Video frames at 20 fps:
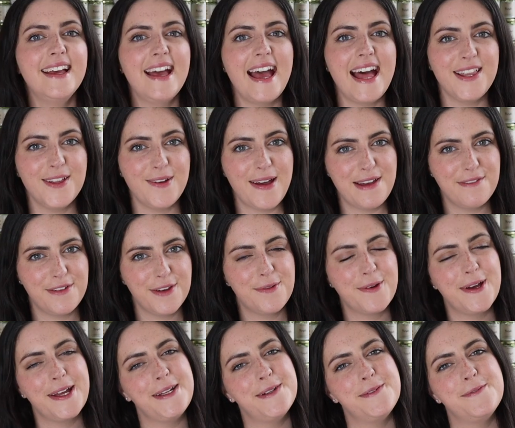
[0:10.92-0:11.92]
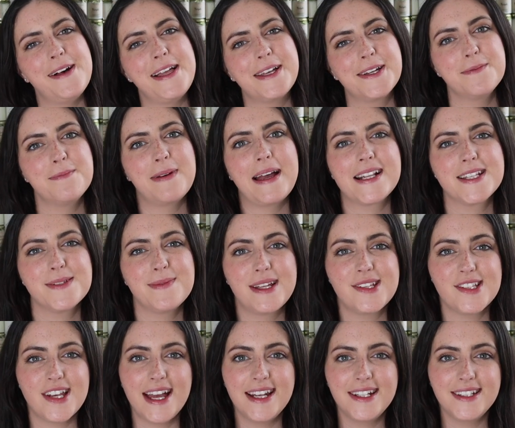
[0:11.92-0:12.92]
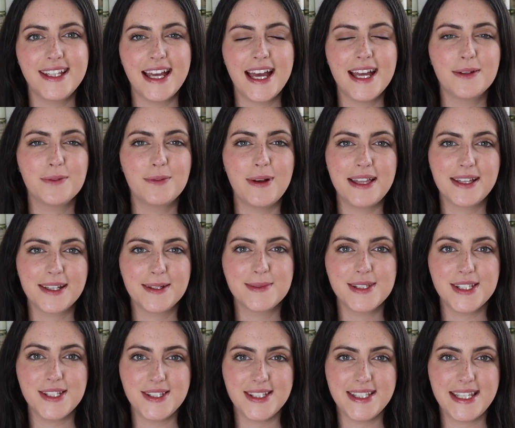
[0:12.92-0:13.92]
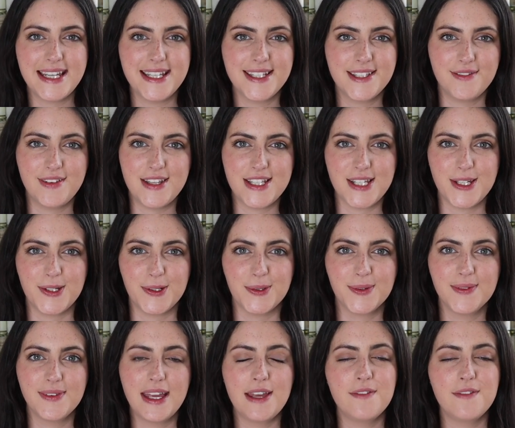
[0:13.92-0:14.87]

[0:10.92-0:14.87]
Hello everyone, welcome back to my channel and welcome to today's video.